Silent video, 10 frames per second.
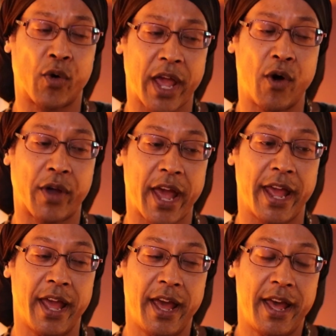
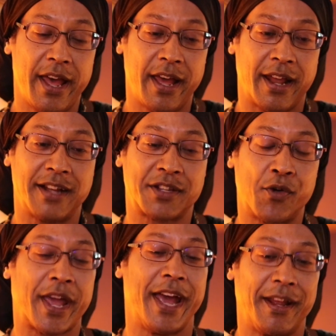okay. And I
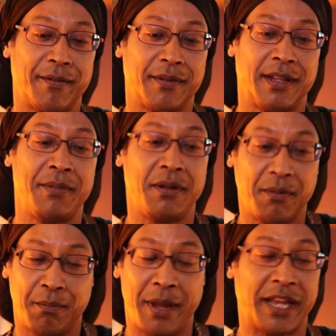said, okay, let
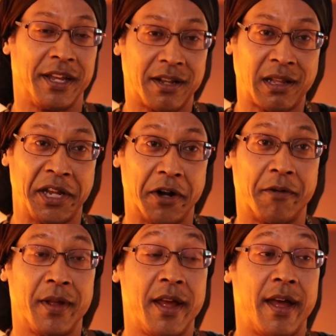me make it
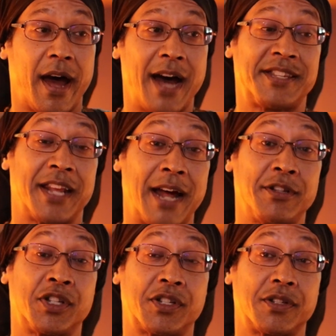clear. I said,
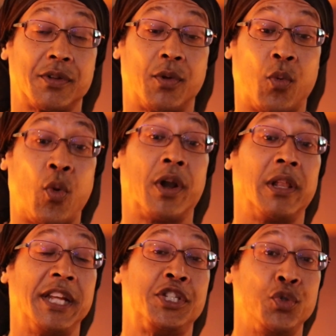I just
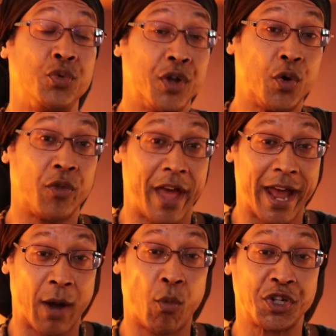want to let you know
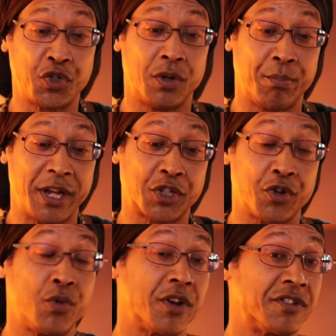that. I want you to make
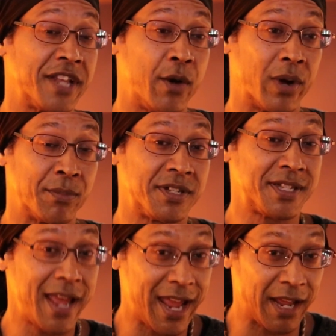sure you understand what I'm
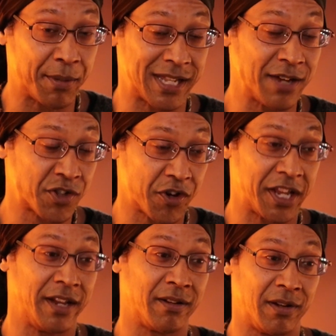saying, because I
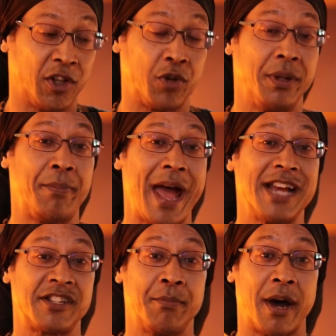started getting a little bit
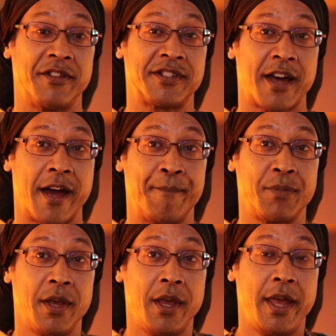passionate by this
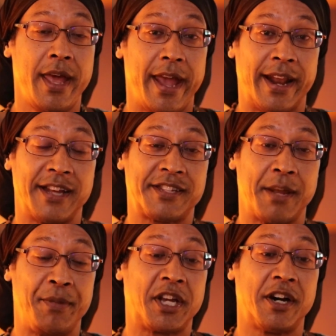time. And I
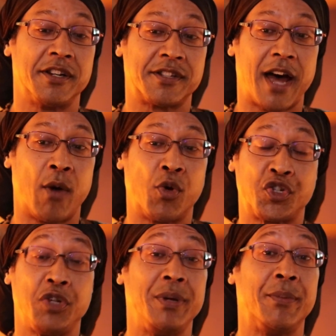said, because I
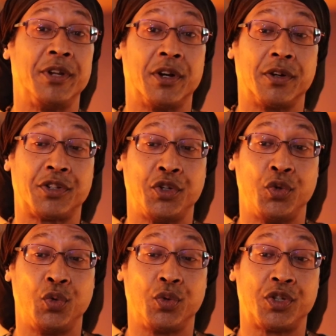want you to be able
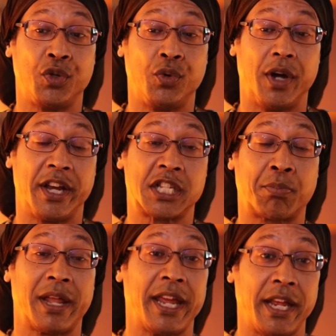to
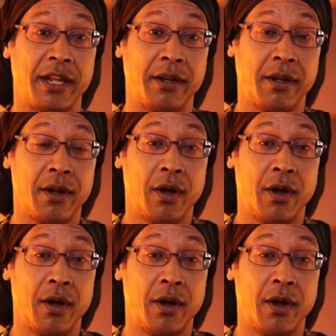explain